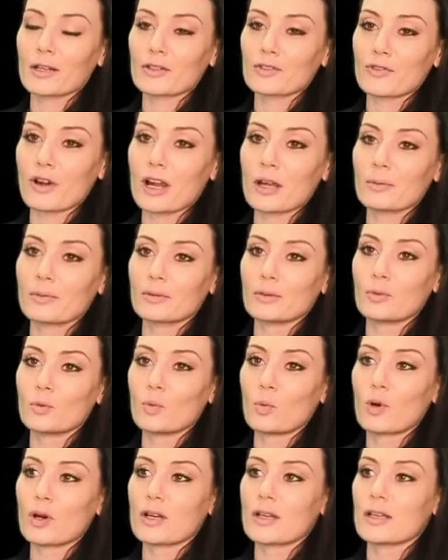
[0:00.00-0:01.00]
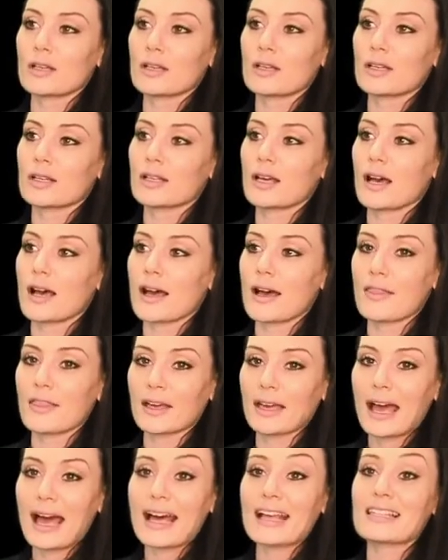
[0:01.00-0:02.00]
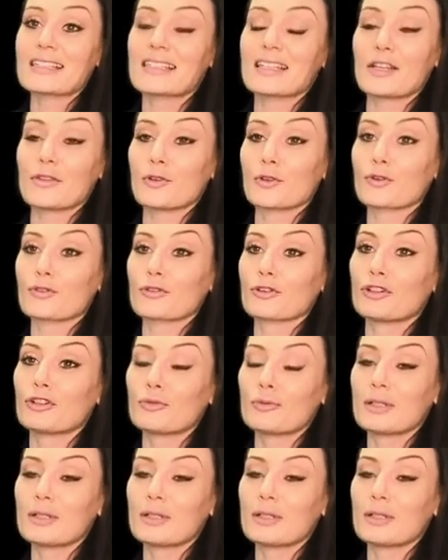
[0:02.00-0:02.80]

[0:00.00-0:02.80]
on Tribal were the cast and the crew.